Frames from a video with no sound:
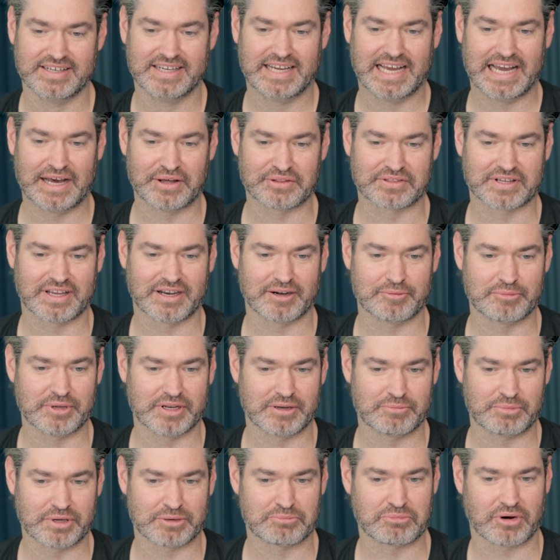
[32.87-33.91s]
healthcare being a
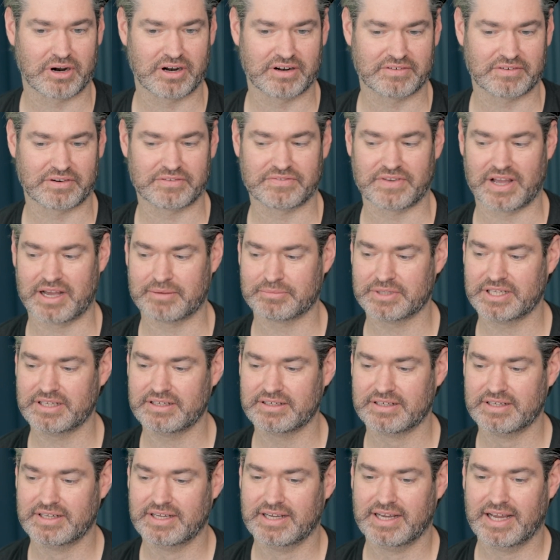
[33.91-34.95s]
big part of our family.
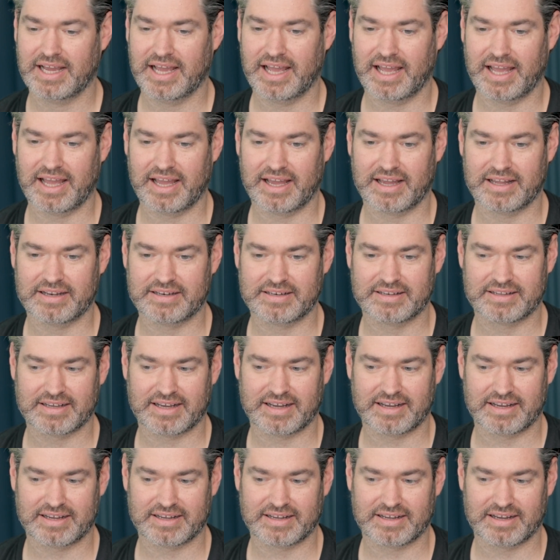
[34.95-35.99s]
And
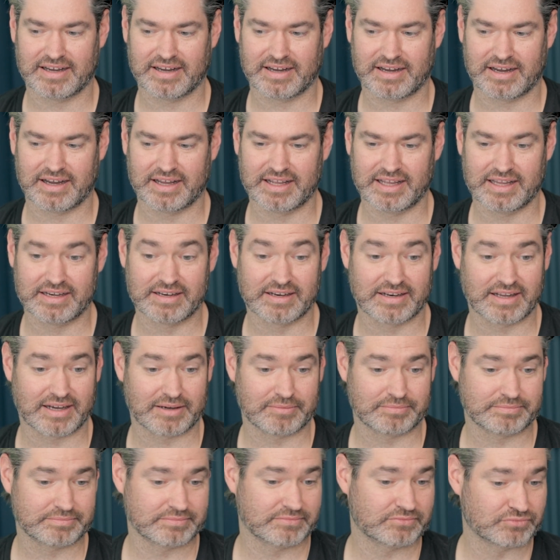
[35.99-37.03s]
I ended
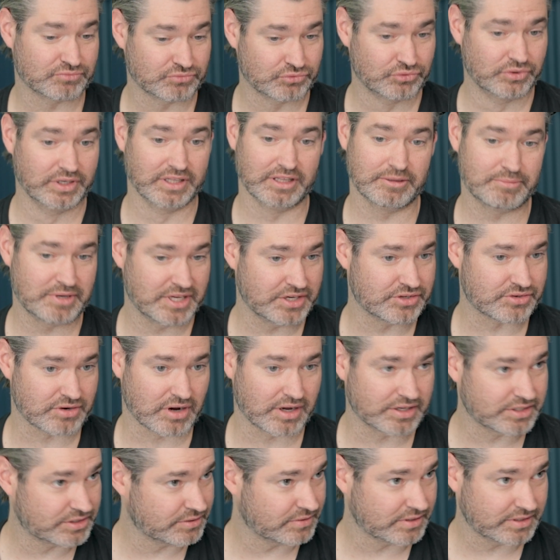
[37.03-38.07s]
up really being
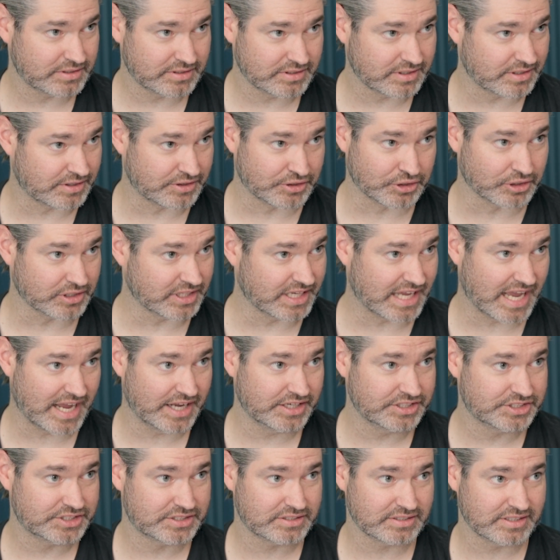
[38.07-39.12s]
drawn to it at an early
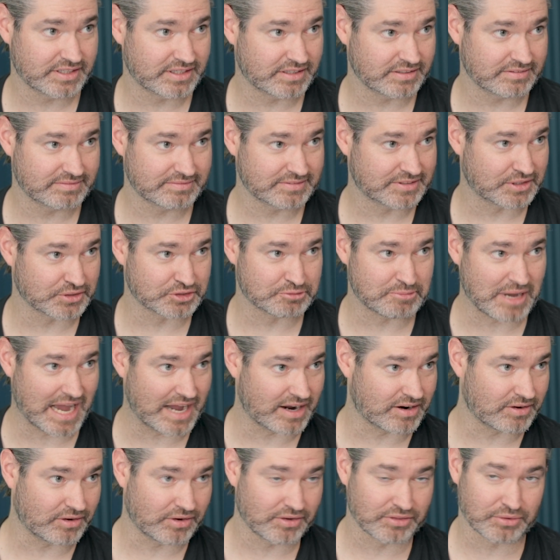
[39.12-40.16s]
age. It goes
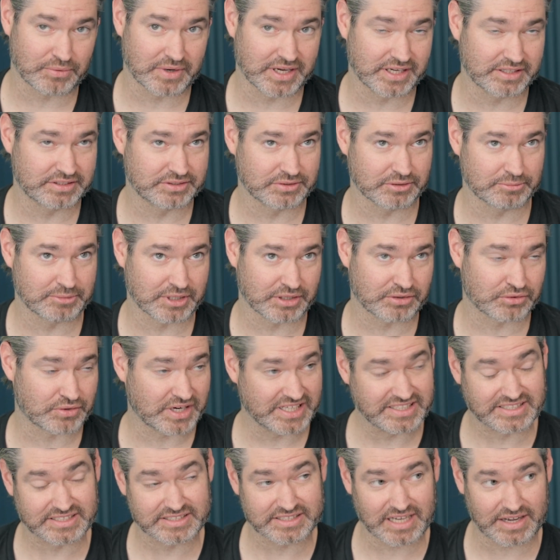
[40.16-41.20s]
back all the way to about
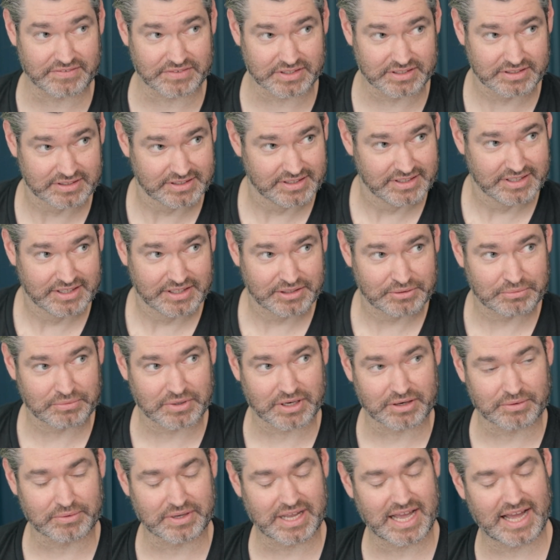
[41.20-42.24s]
grade 7,
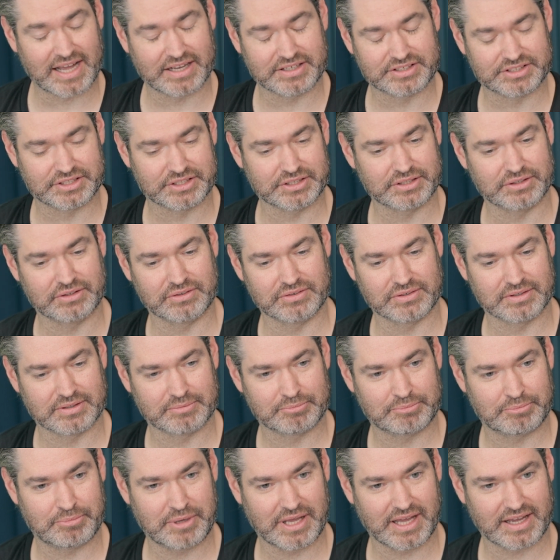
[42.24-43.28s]
where we had to
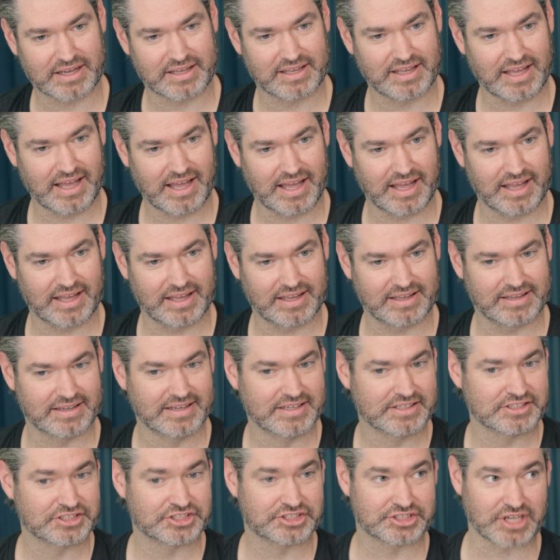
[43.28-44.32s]
pick a
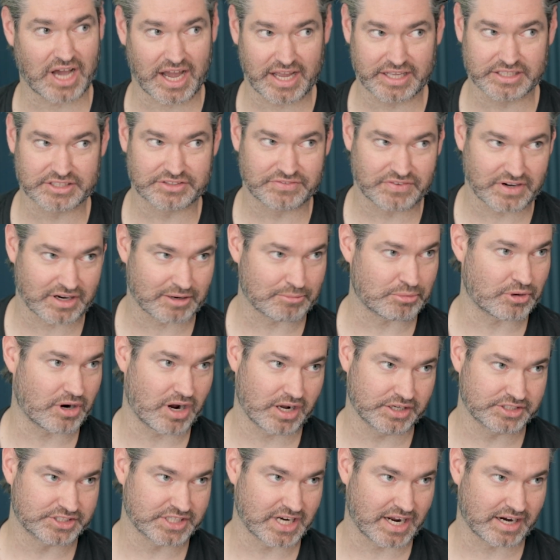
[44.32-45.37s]
science fair
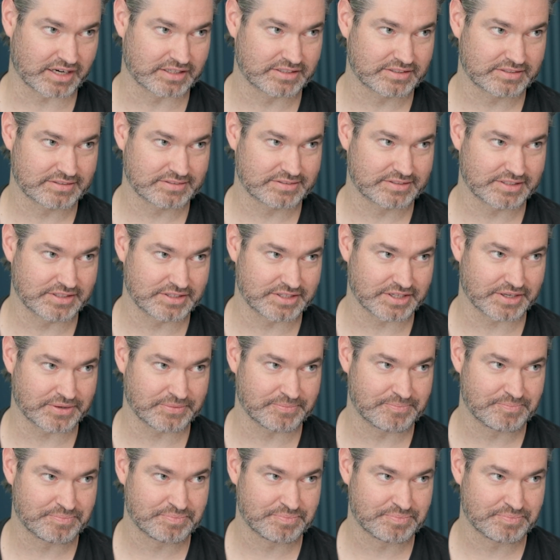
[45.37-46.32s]
project to do.